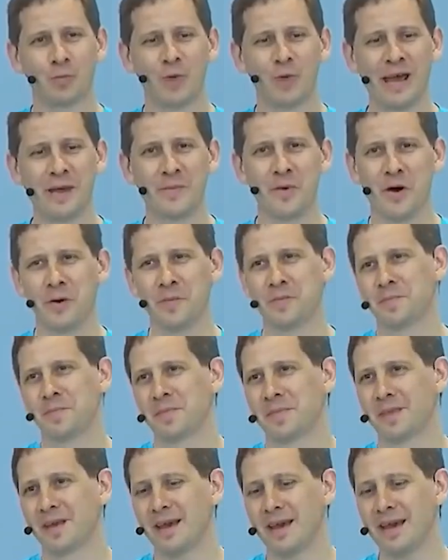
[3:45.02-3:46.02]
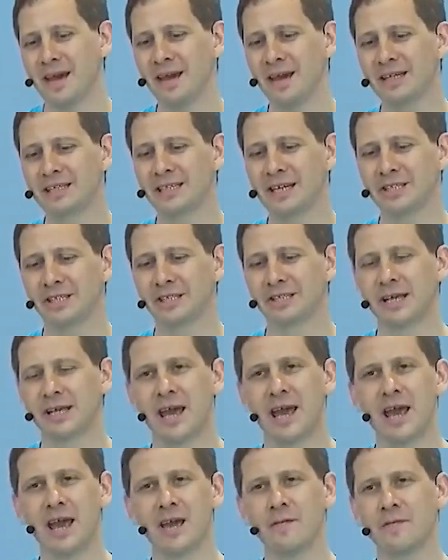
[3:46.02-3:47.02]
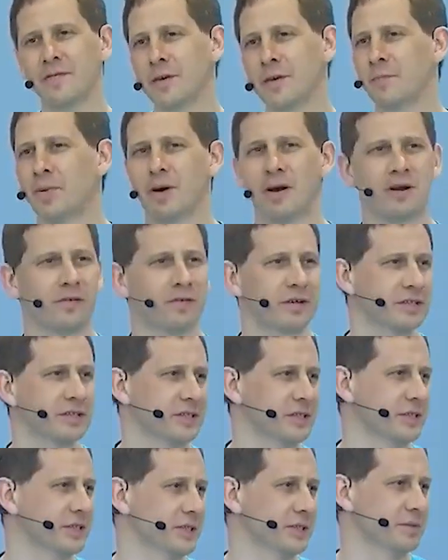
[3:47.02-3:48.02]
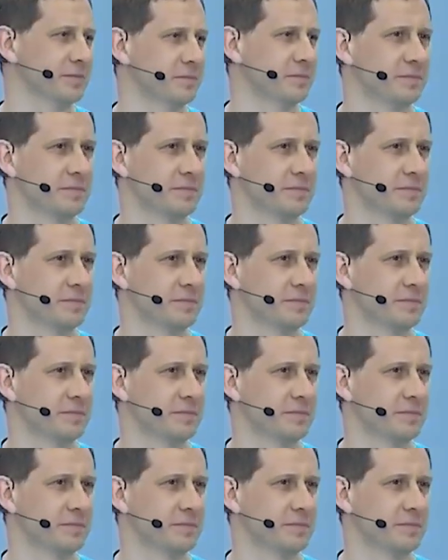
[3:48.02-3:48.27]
At Waymo, AI touches every part of our system.